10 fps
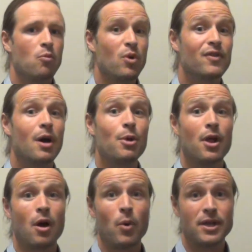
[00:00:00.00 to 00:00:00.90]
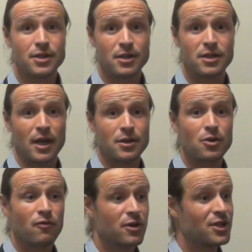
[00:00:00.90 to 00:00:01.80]
We've come a long way since then.
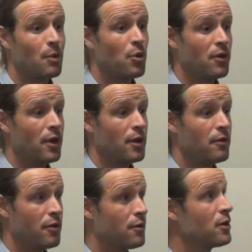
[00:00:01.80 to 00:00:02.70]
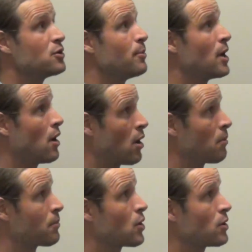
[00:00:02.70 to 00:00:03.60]
So for example, the 32-bit
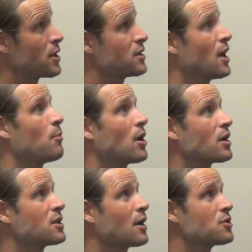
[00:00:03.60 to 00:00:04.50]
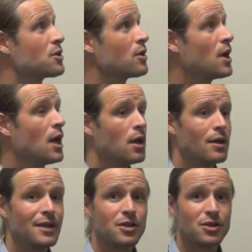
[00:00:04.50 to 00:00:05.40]
ARM Cortex-M architecture
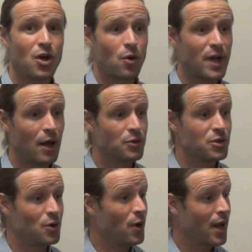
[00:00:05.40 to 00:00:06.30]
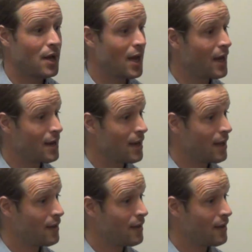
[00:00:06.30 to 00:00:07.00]
lets us go down to, and